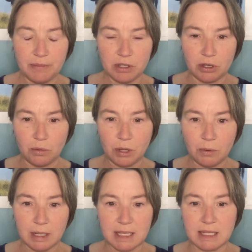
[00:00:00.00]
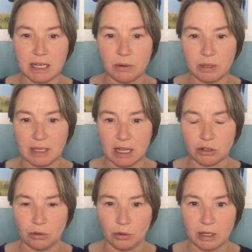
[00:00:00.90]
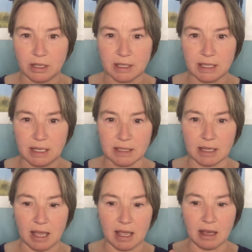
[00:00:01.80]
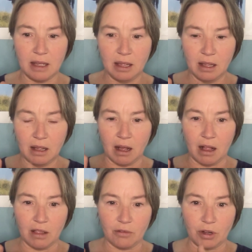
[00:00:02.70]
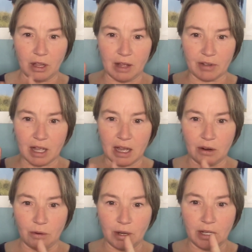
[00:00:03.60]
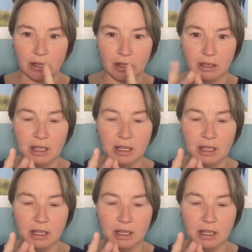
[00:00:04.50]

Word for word: So you really want to stick with natural oils, things like olive oil, avocado oil,